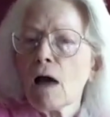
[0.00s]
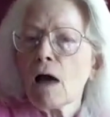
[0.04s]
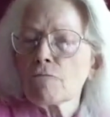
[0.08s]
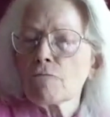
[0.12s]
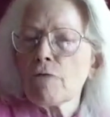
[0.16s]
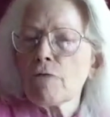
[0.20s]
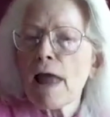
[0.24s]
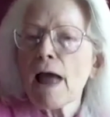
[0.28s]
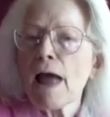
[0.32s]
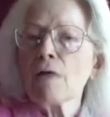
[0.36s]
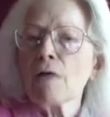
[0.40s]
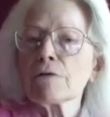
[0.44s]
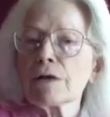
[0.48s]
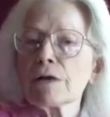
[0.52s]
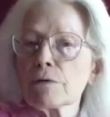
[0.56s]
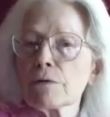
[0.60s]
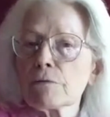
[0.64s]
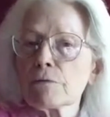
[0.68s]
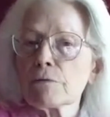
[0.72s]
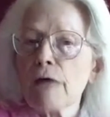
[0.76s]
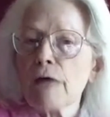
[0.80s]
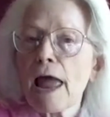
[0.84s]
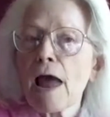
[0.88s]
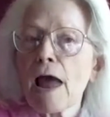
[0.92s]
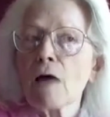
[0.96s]
around and
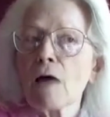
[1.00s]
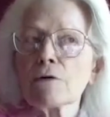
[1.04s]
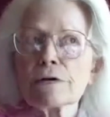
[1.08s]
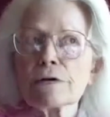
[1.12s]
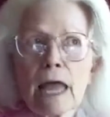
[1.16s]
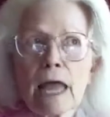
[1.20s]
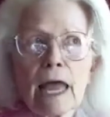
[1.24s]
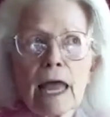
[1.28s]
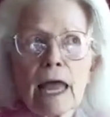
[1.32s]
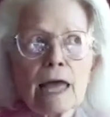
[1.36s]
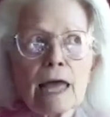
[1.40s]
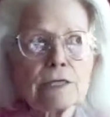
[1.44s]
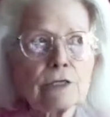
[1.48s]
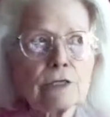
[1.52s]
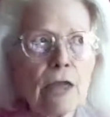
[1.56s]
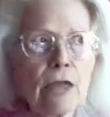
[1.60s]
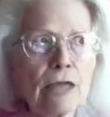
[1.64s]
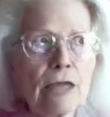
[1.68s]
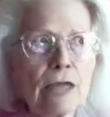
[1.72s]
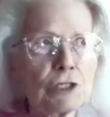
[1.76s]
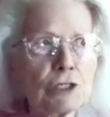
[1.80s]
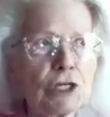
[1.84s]
around and